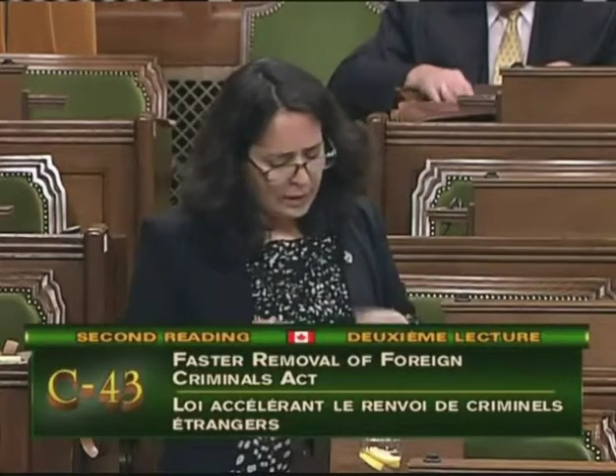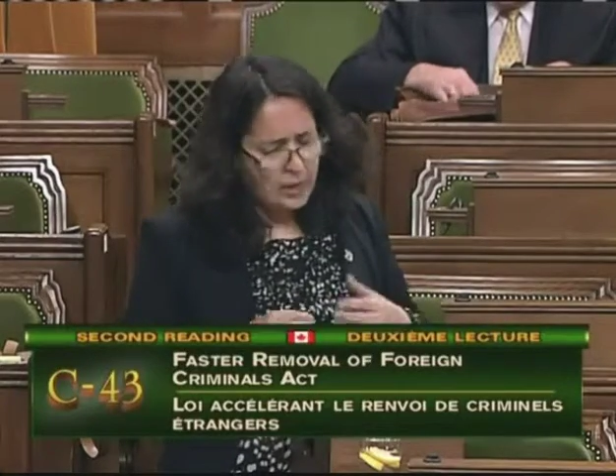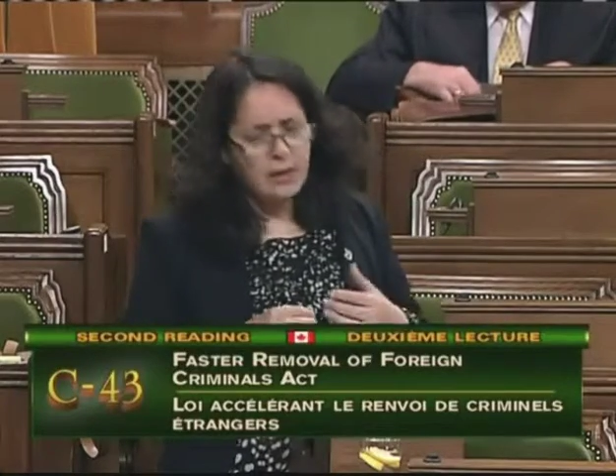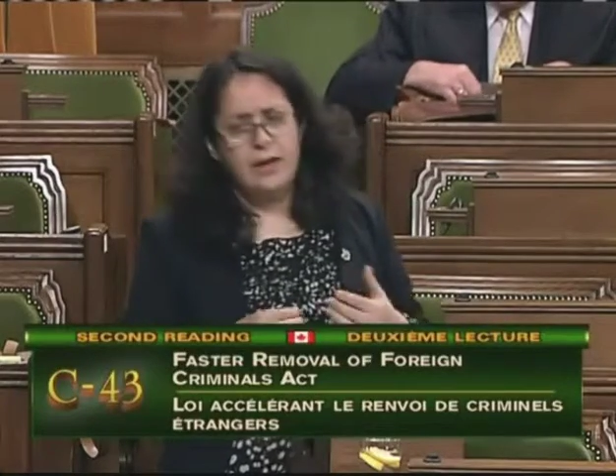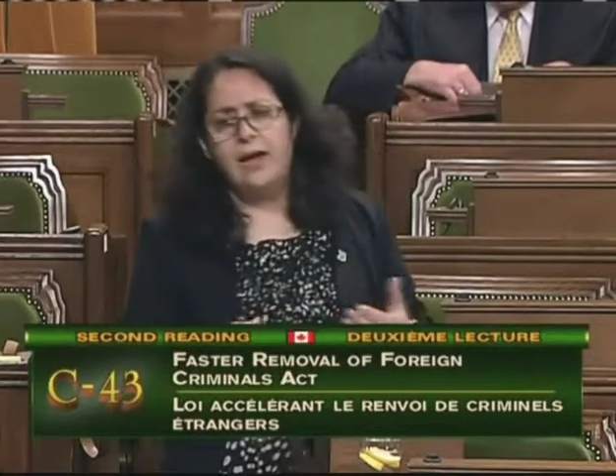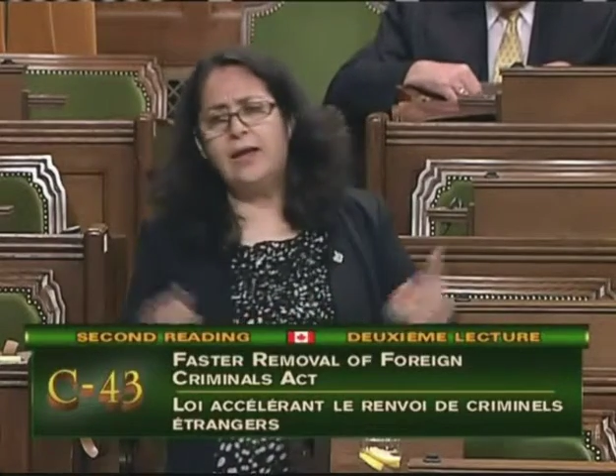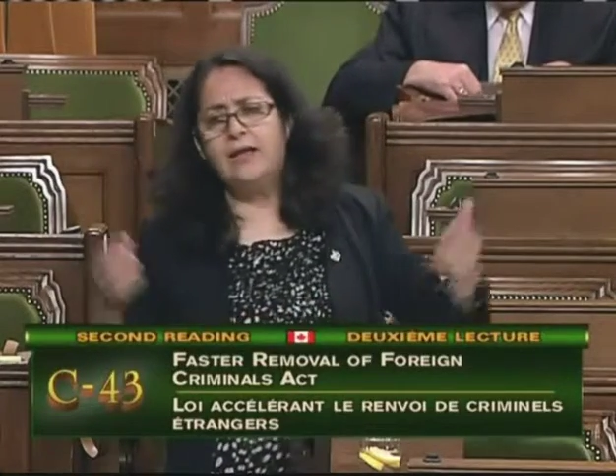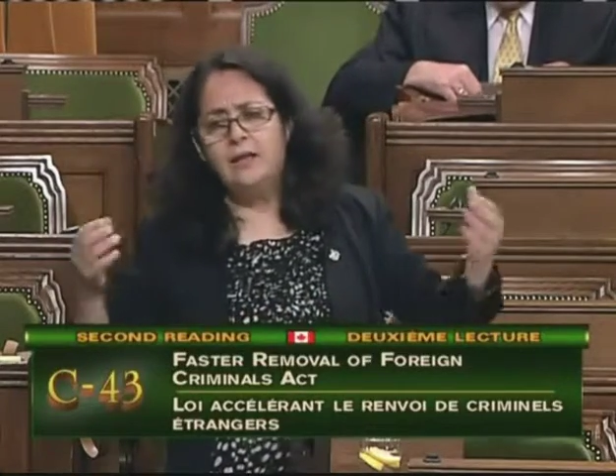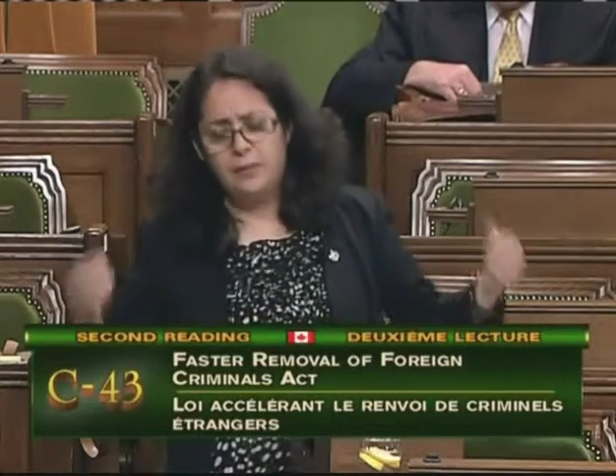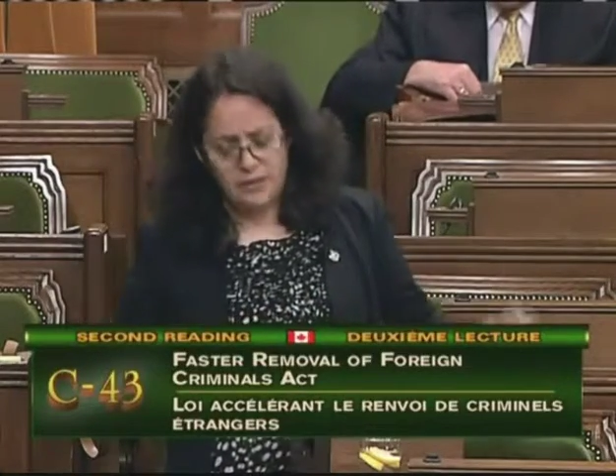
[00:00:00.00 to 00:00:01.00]
children
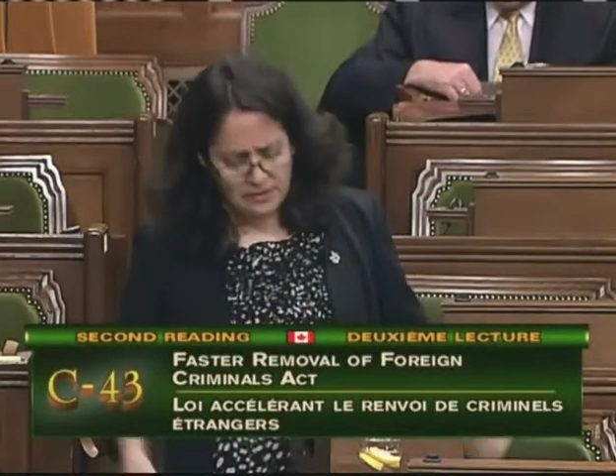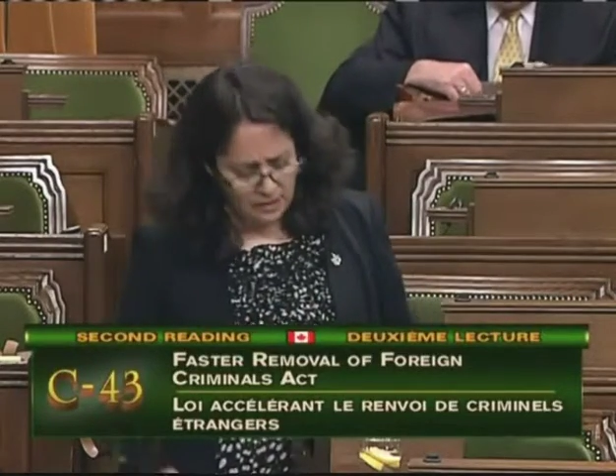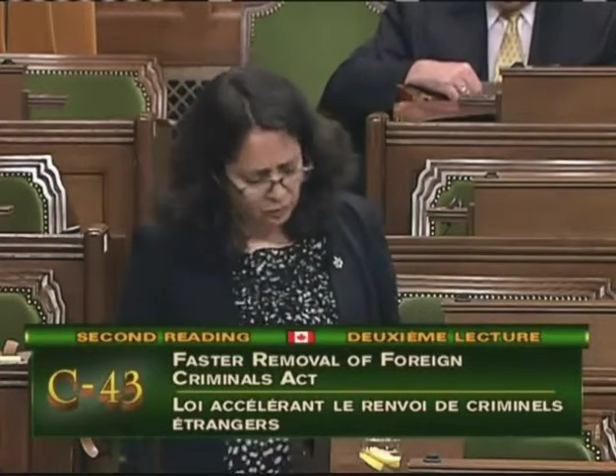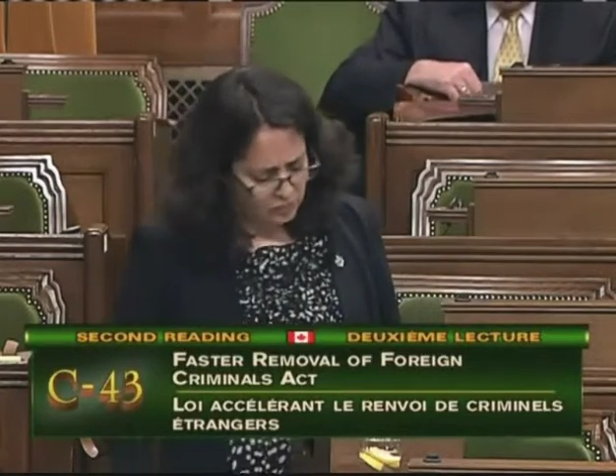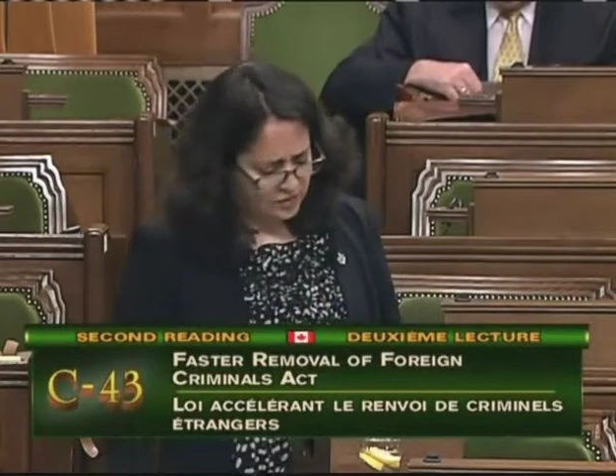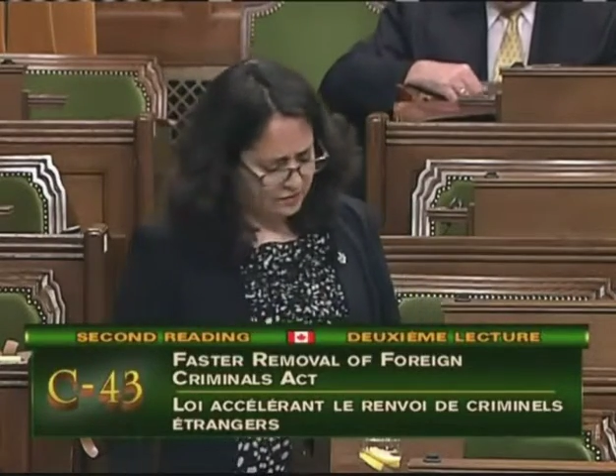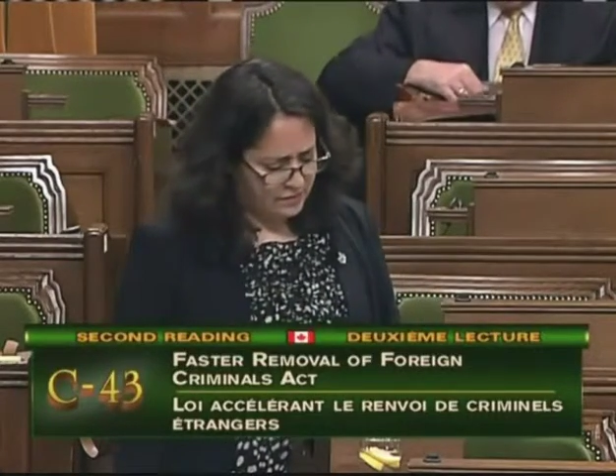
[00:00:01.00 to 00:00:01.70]
now in this family,